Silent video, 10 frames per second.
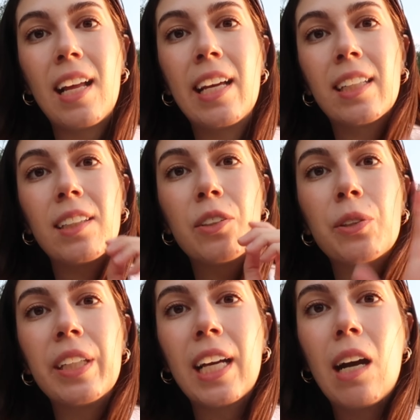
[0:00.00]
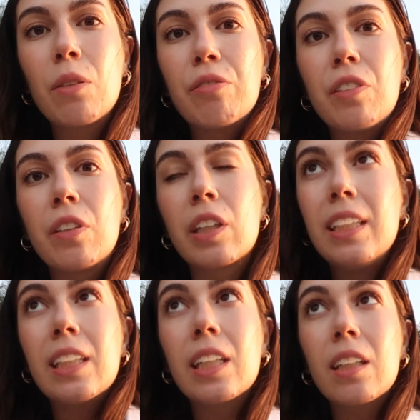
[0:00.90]
like going out for
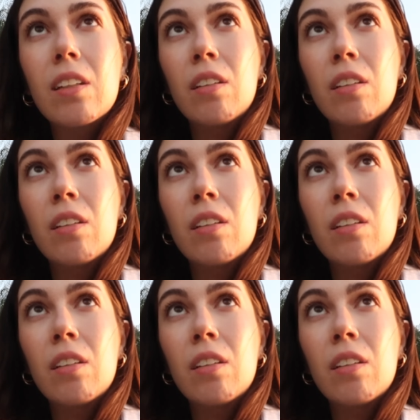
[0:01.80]
dinner